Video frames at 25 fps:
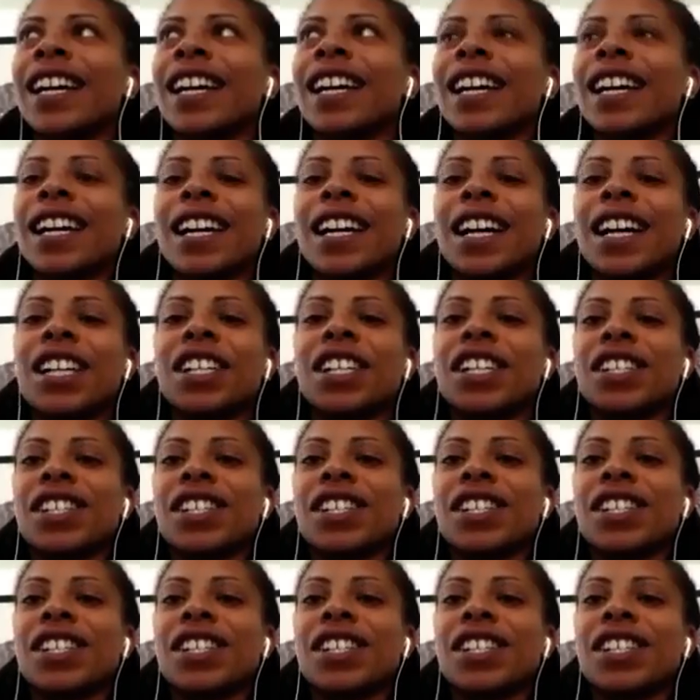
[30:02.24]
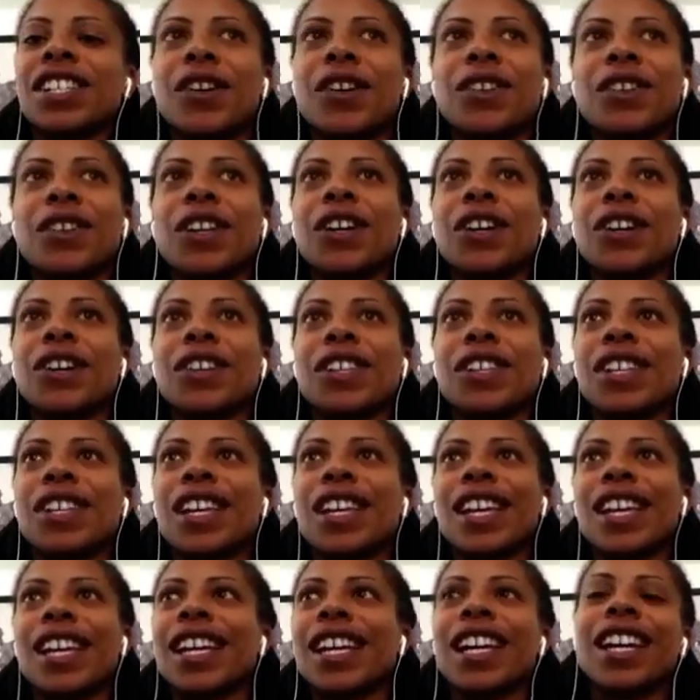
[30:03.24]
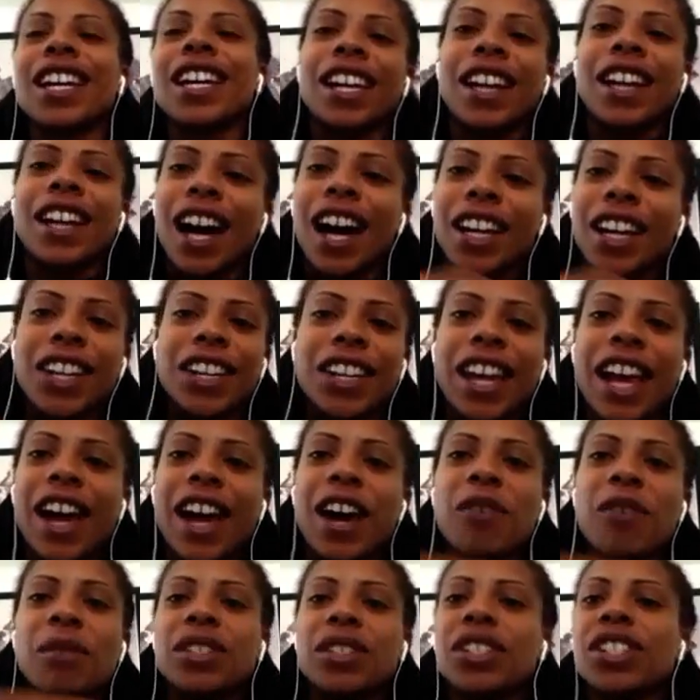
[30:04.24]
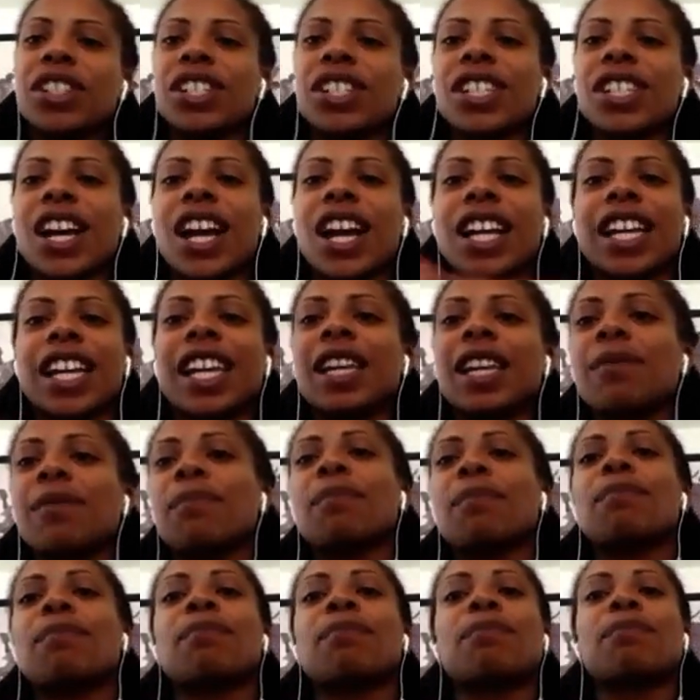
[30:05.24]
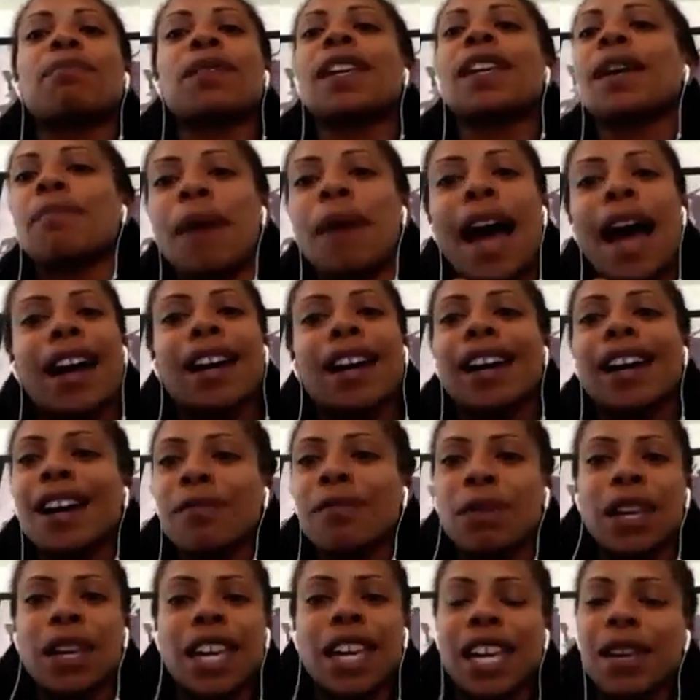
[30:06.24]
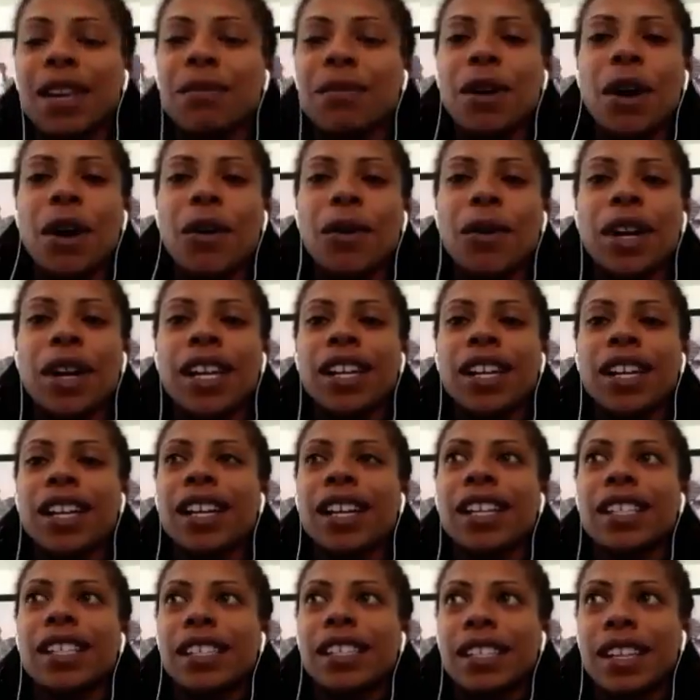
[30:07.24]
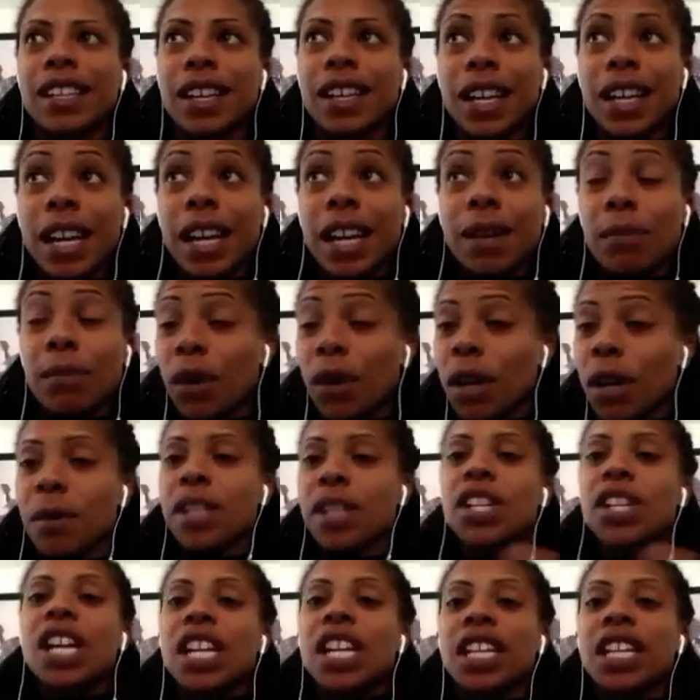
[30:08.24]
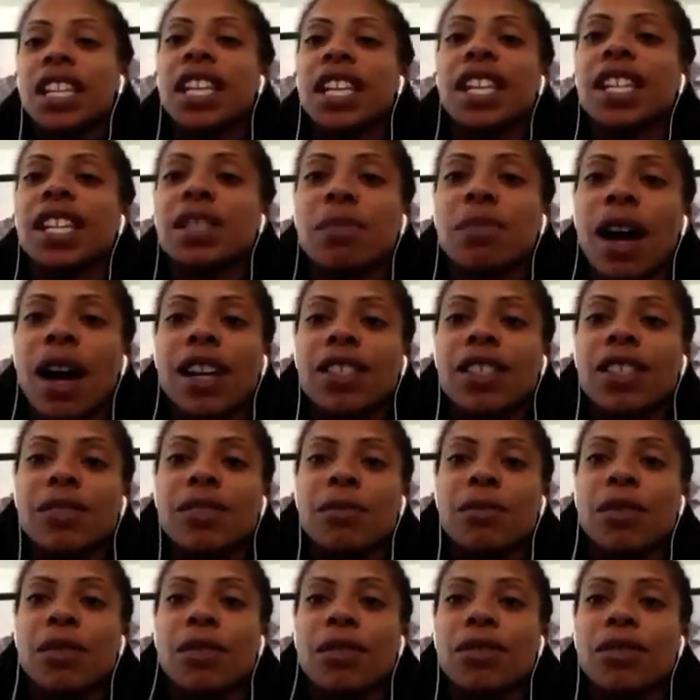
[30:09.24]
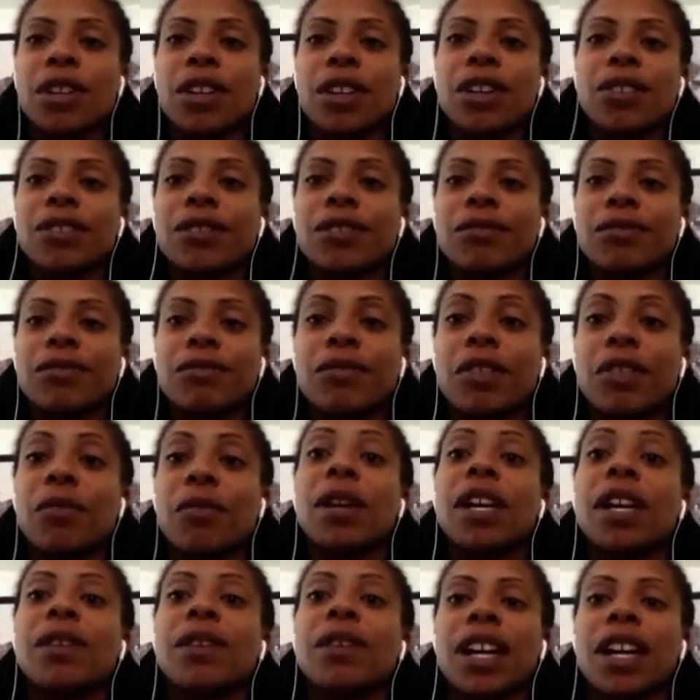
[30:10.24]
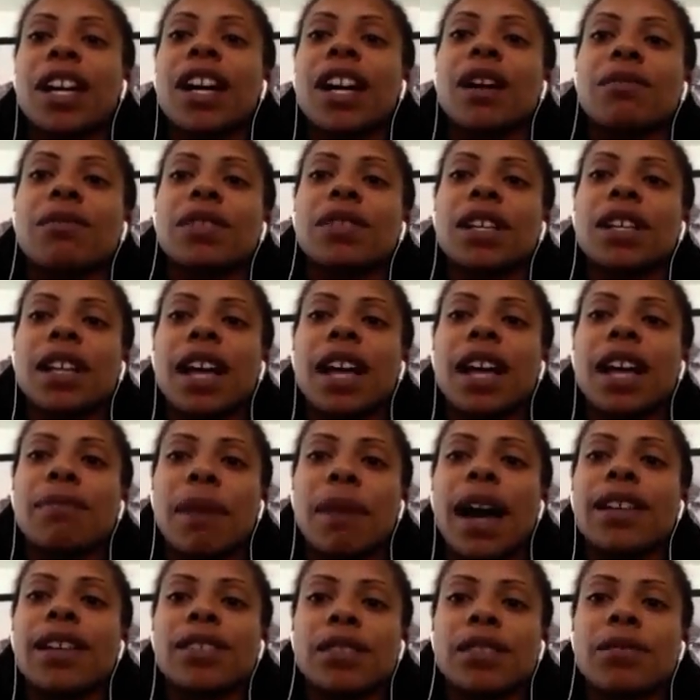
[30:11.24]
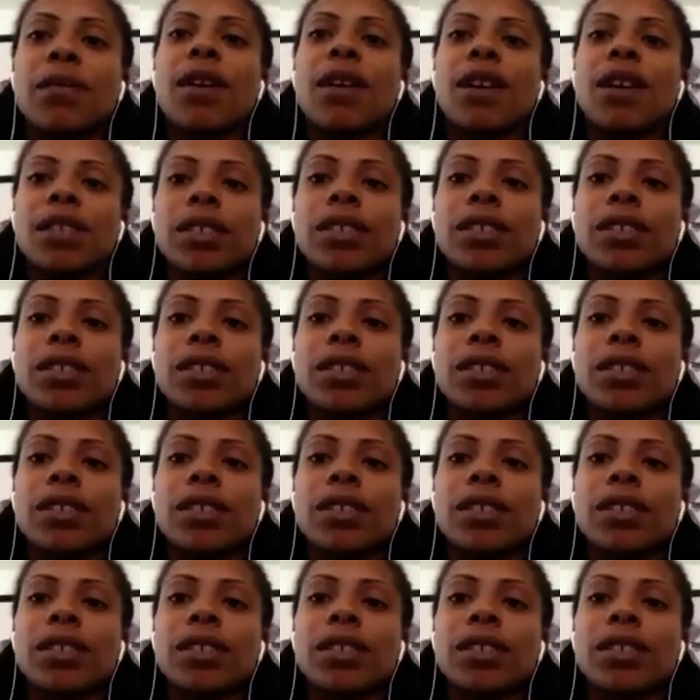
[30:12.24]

I know, it'll knock you down, but you just got to get back up and keep going, because pretty much anything is possible, for me when it comes to like basketball.